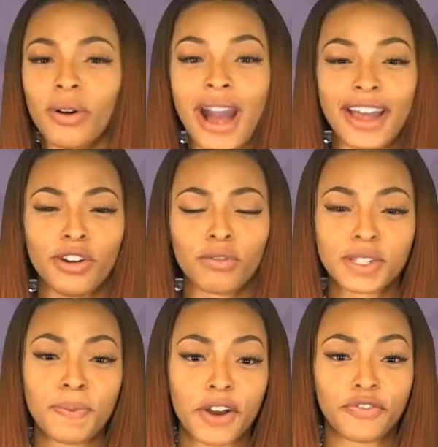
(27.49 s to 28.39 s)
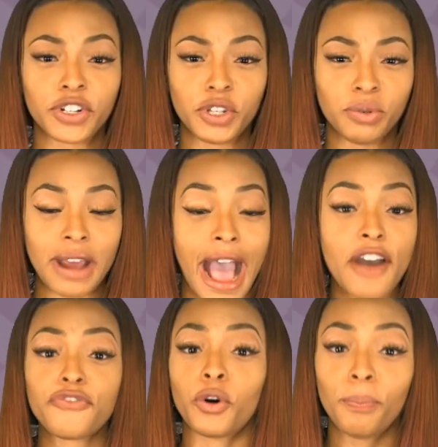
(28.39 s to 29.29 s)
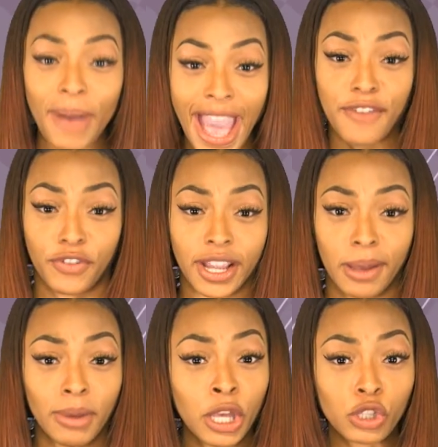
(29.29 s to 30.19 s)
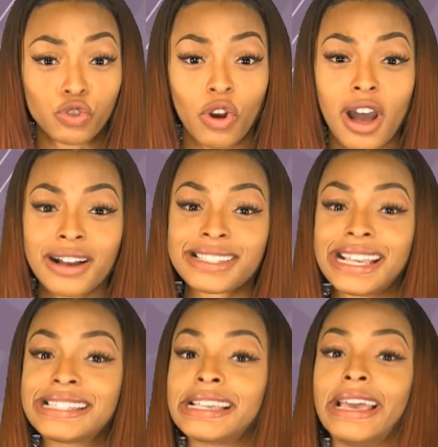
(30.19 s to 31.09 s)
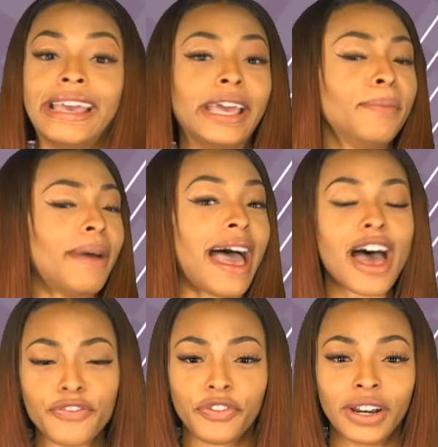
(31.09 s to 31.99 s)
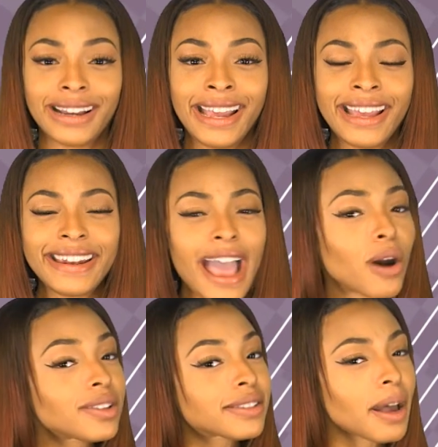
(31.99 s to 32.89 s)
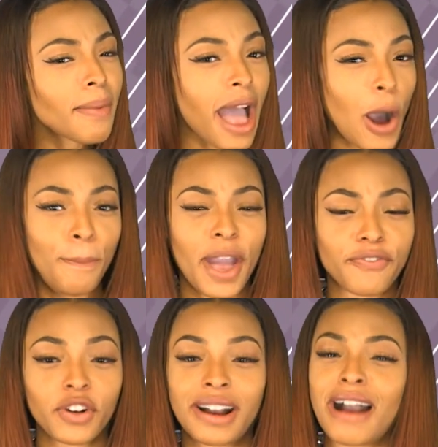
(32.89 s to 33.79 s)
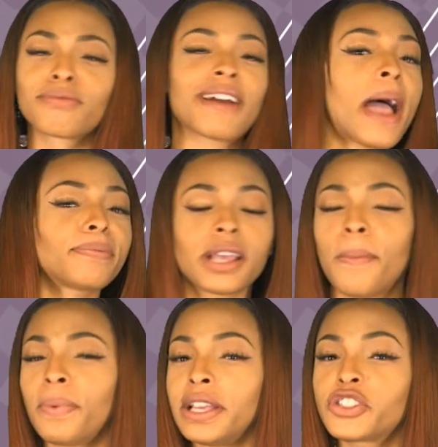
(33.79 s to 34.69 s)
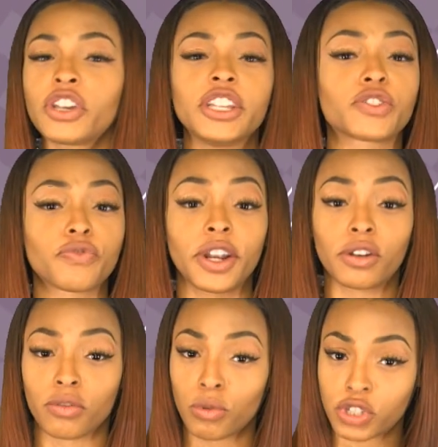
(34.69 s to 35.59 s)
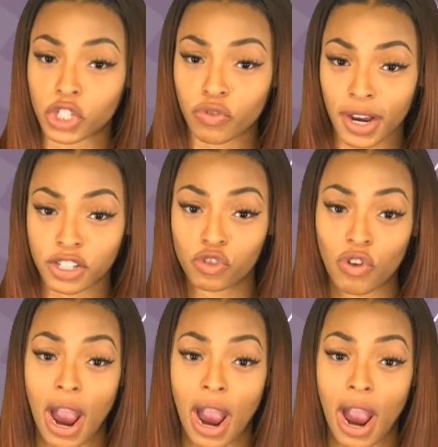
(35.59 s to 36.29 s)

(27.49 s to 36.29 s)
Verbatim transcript: don't got no respect for dude. I feel bad for him. Drugs is an MFer. Now, somehow Beckford got wrapped up into his friend Karrueche Tran's